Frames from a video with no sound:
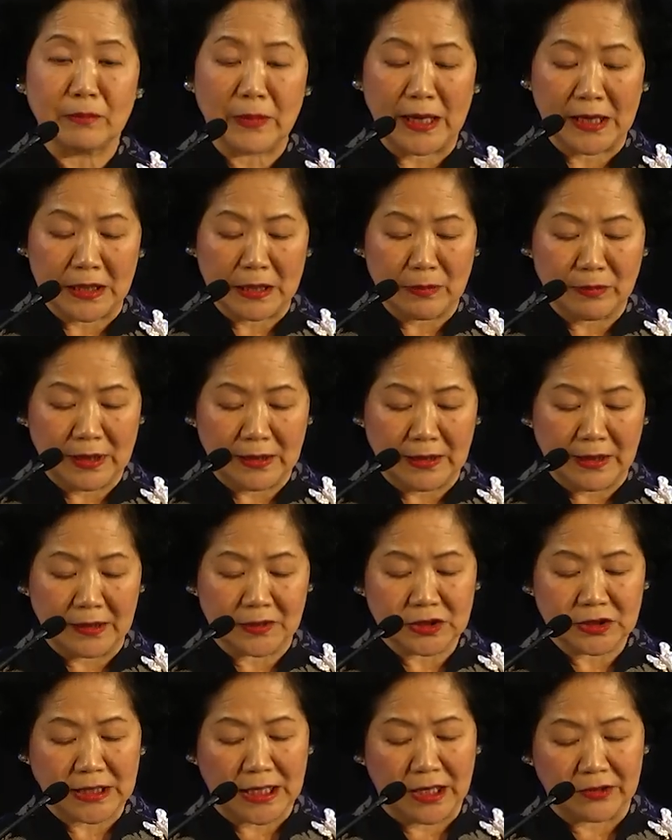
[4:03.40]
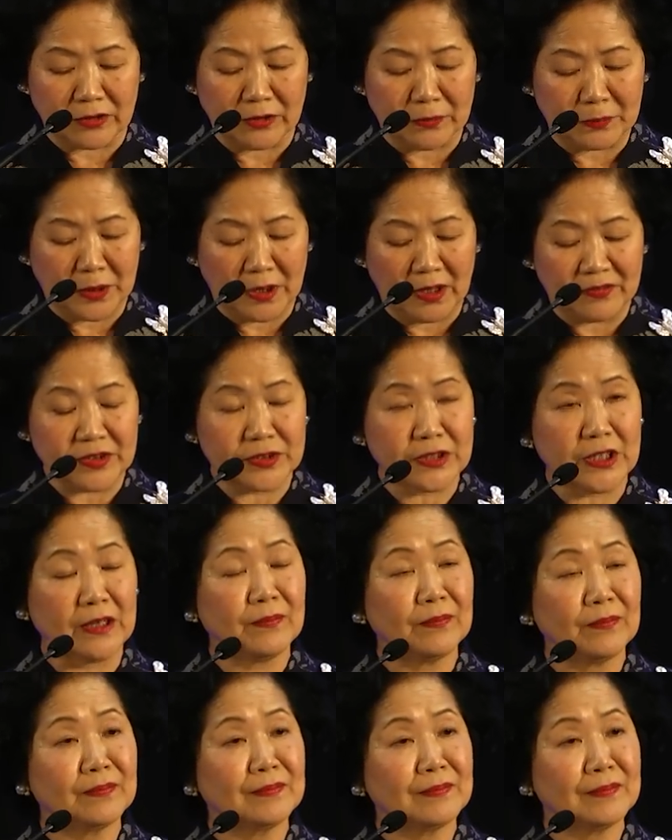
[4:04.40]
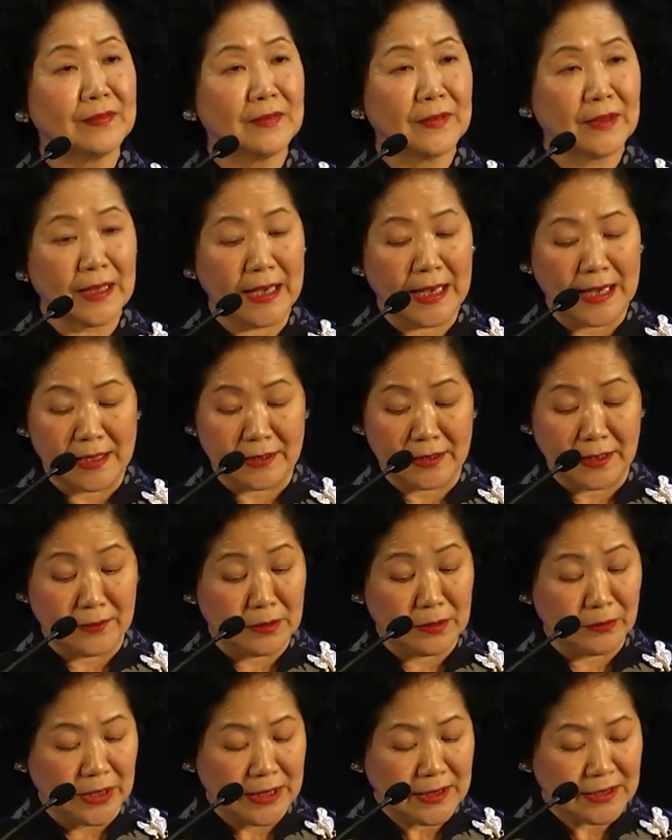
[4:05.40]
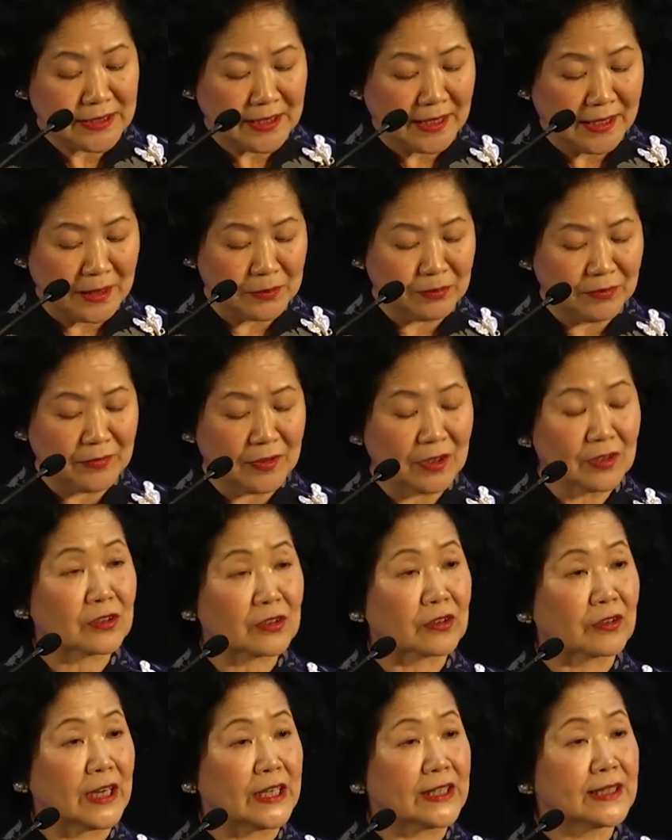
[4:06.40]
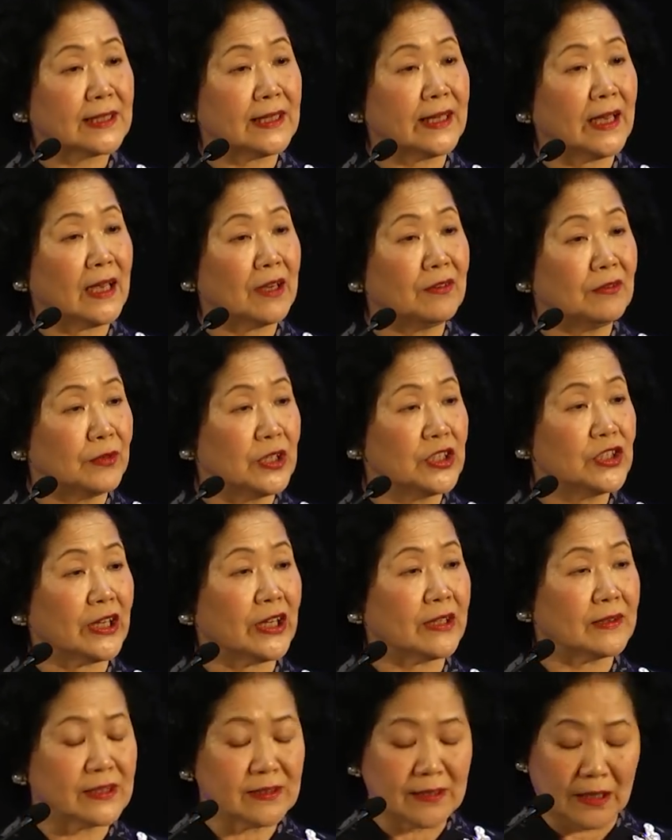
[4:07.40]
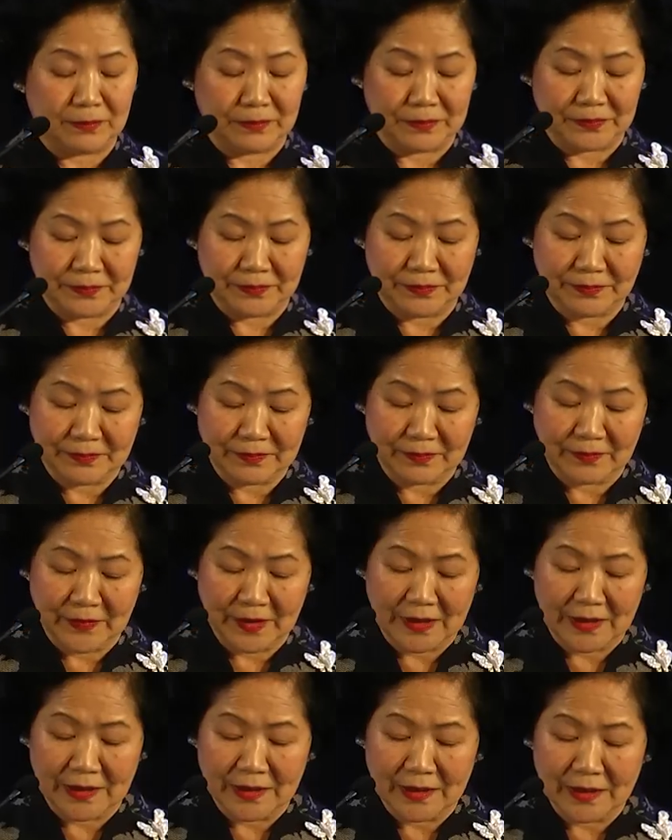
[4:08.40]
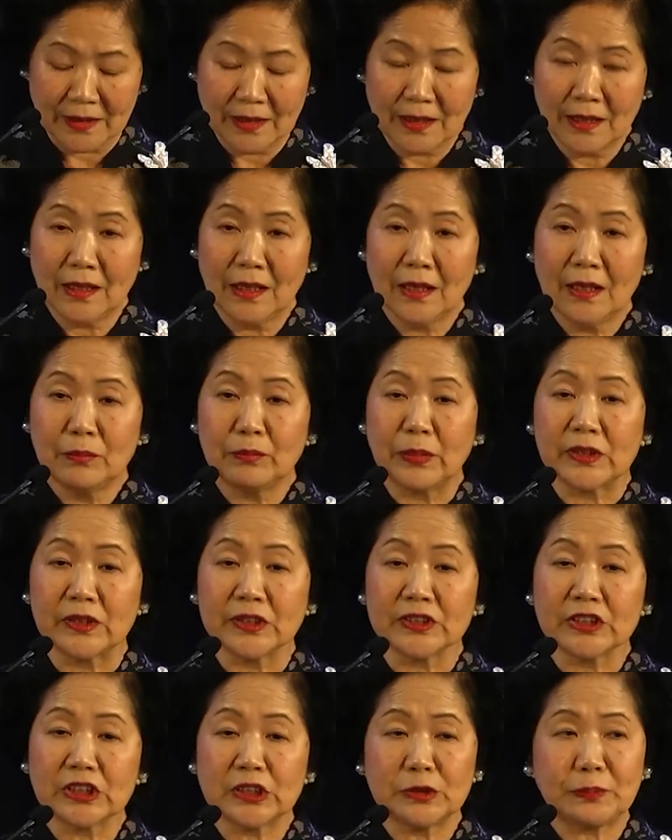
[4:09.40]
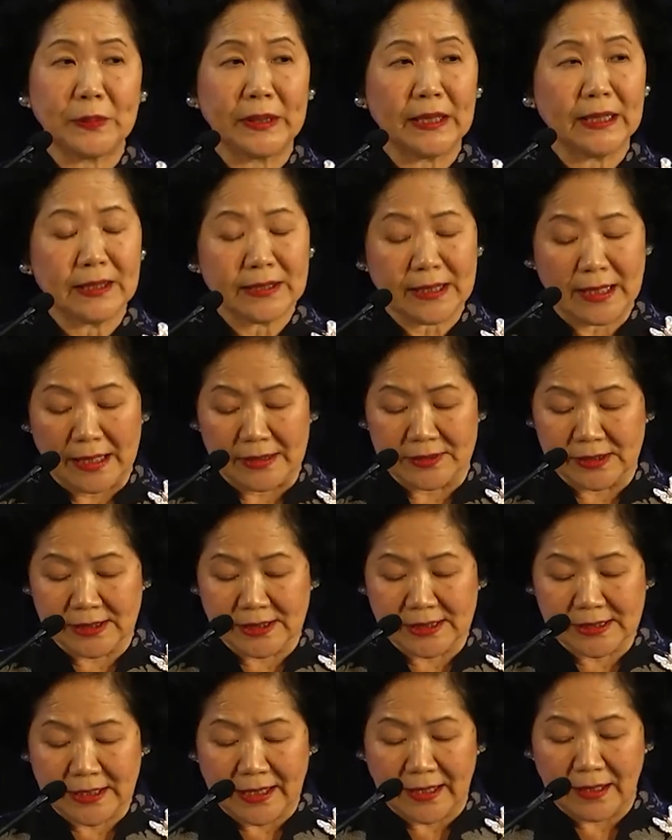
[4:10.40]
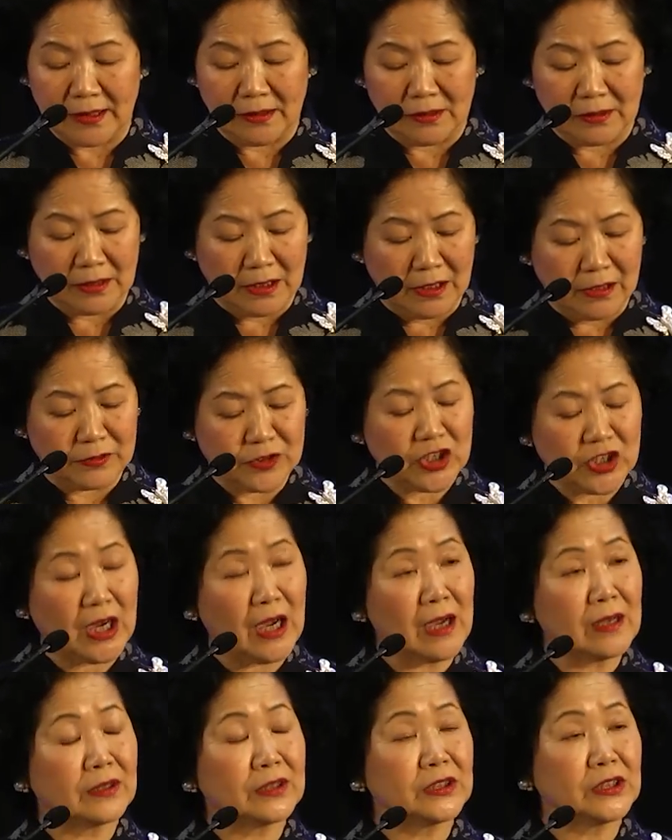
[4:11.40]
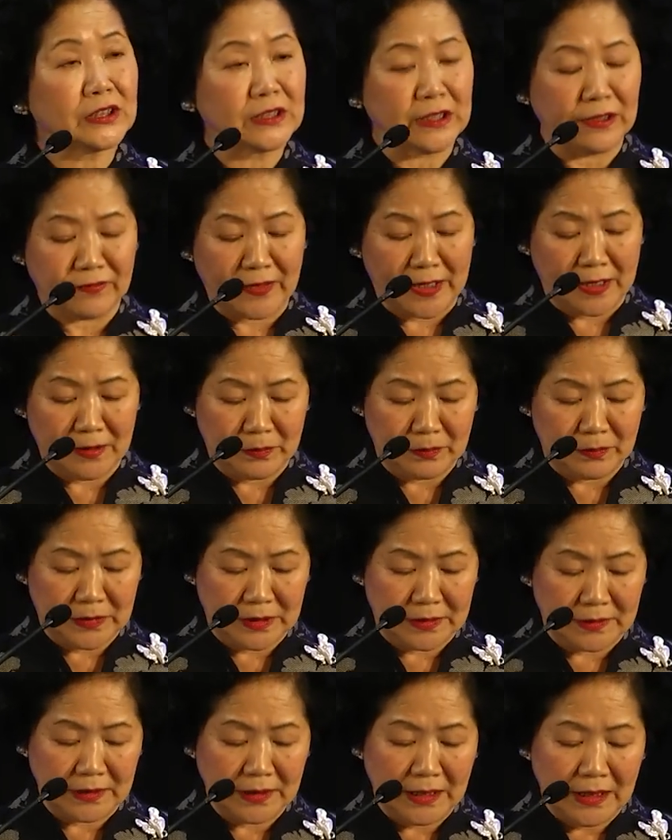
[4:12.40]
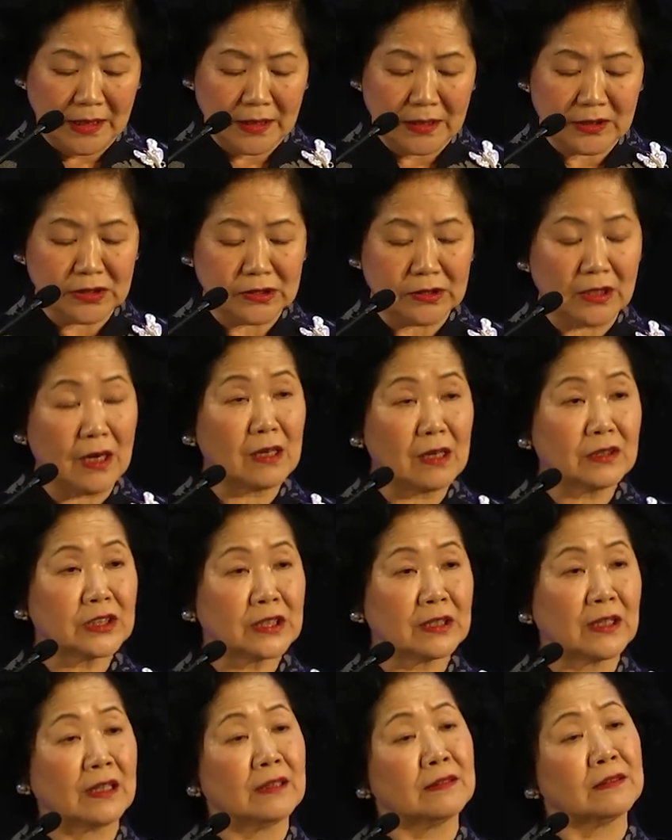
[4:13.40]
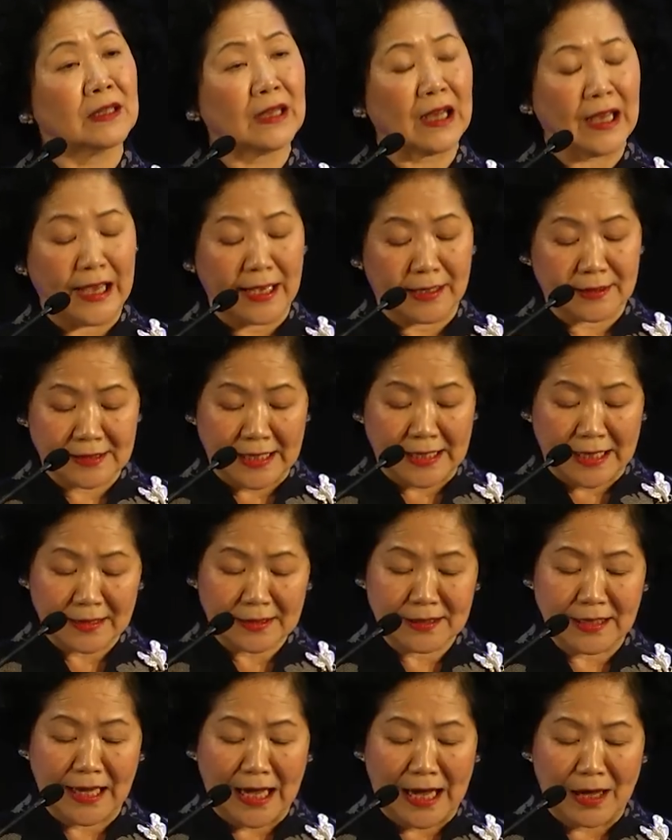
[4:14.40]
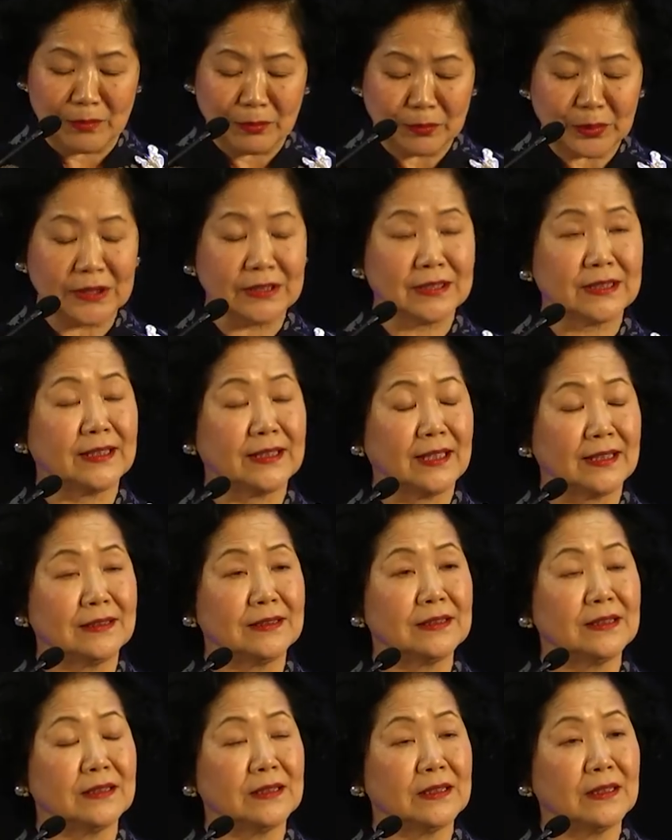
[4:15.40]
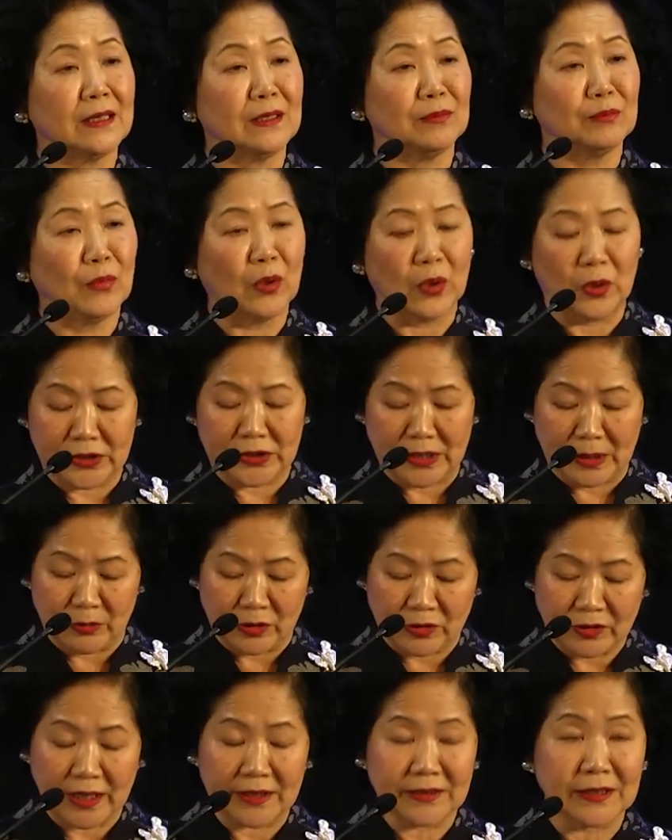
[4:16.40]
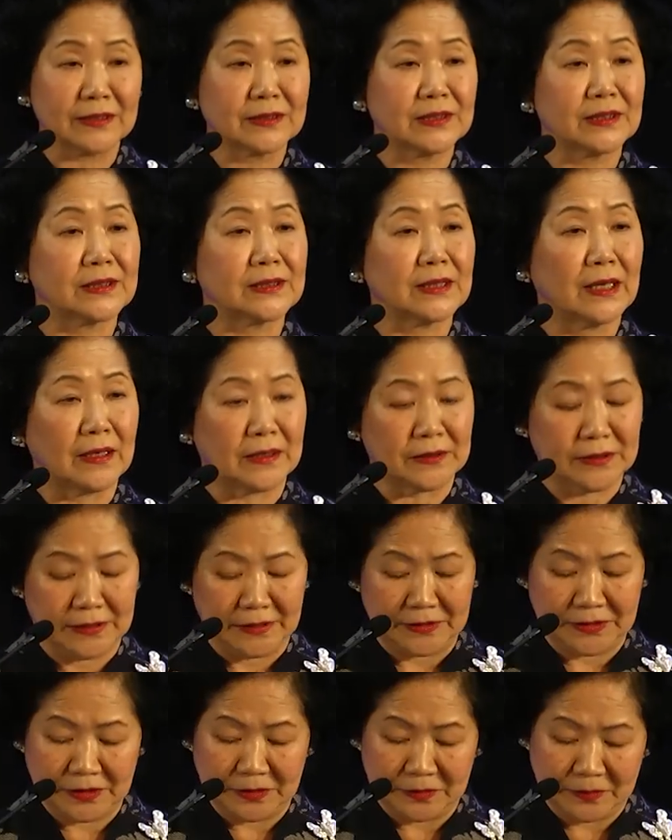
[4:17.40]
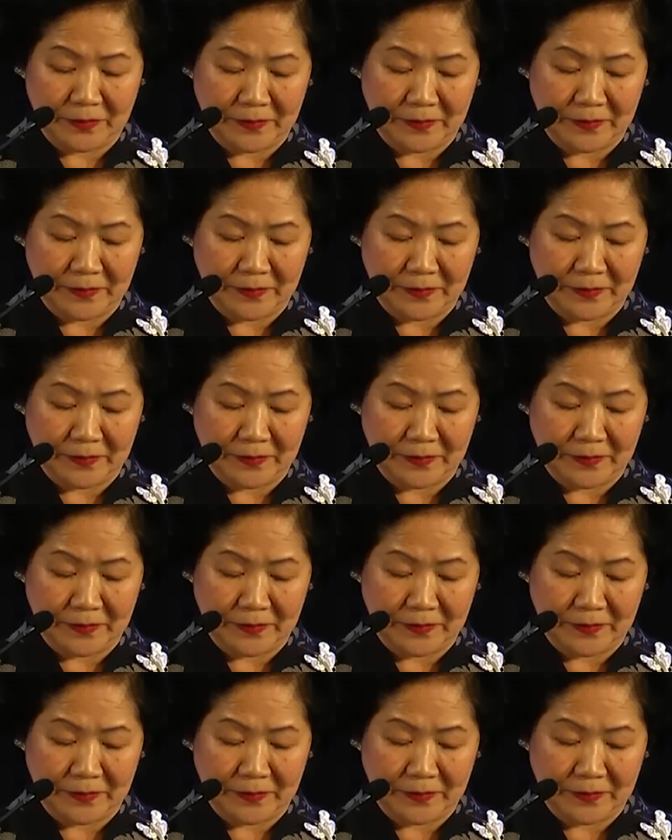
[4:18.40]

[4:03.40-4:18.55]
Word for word: many millions out of poverty, and in the meantime, greatly enriching some. But the speed and scale of China's development is not exactly unprecedented in more democratic societies.